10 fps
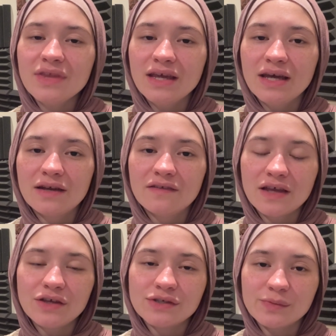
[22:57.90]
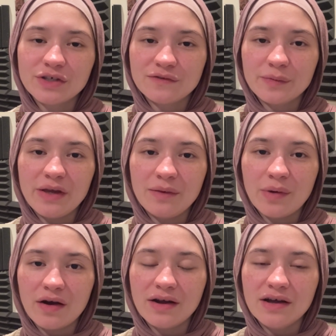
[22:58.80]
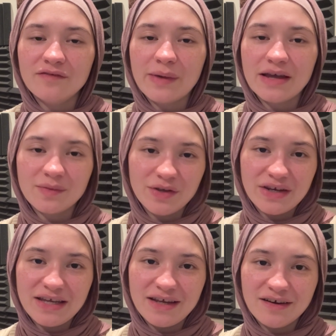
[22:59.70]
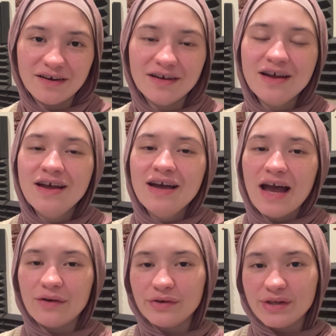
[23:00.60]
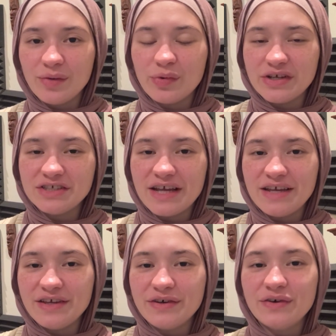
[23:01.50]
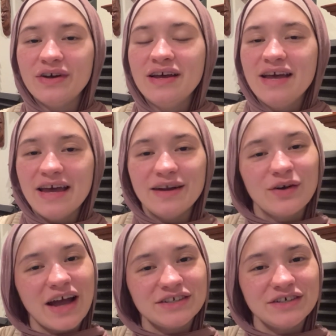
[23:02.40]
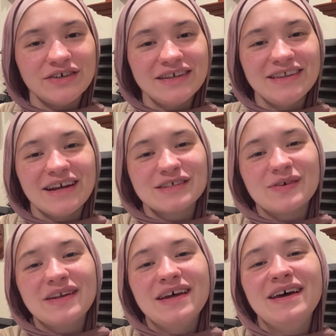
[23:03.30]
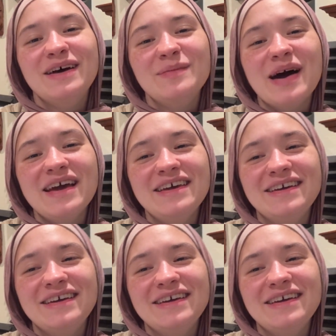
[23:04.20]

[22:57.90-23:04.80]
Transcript: And thank you so much for being part of my community here. I really appreciate you. And I will catch you in the next one. Bye.